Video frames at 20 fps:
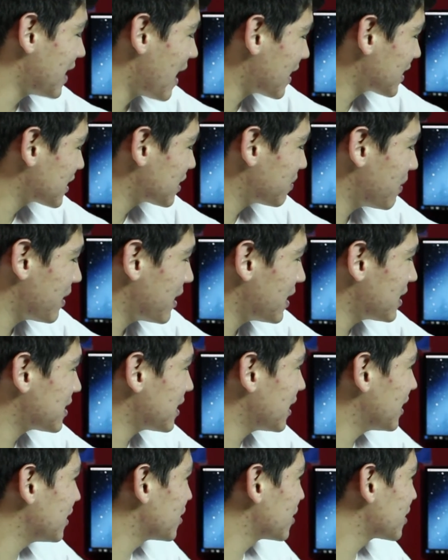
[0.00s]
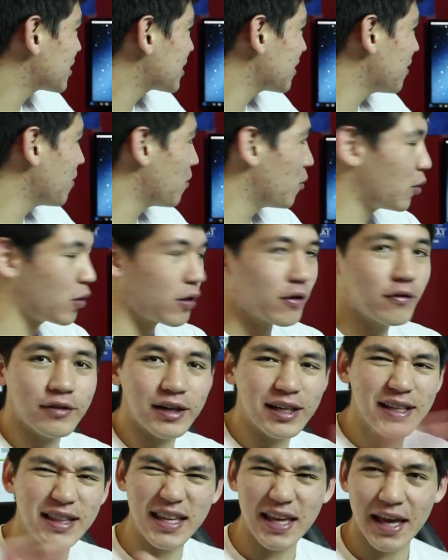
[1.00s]
desk space and just more of
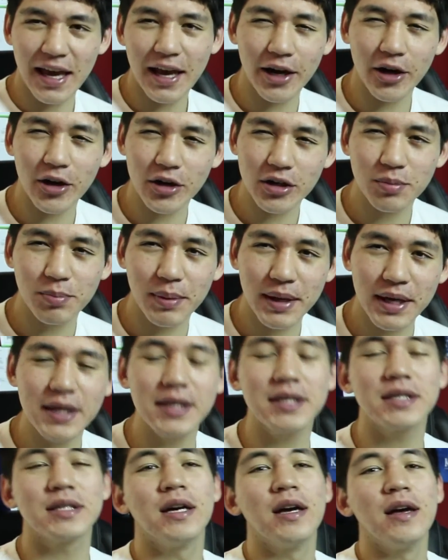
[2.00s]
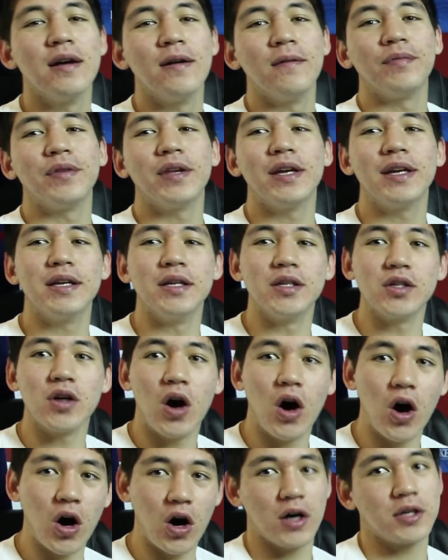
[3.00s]
like the air space. It is
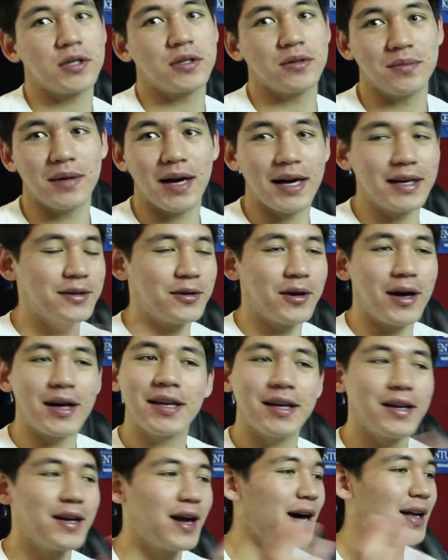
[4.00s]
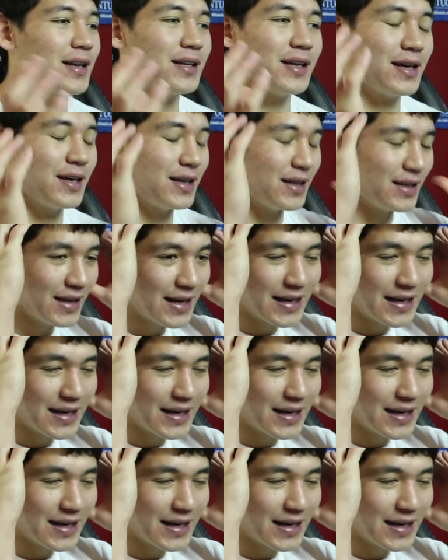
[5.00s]
awesome. I, I cannot like,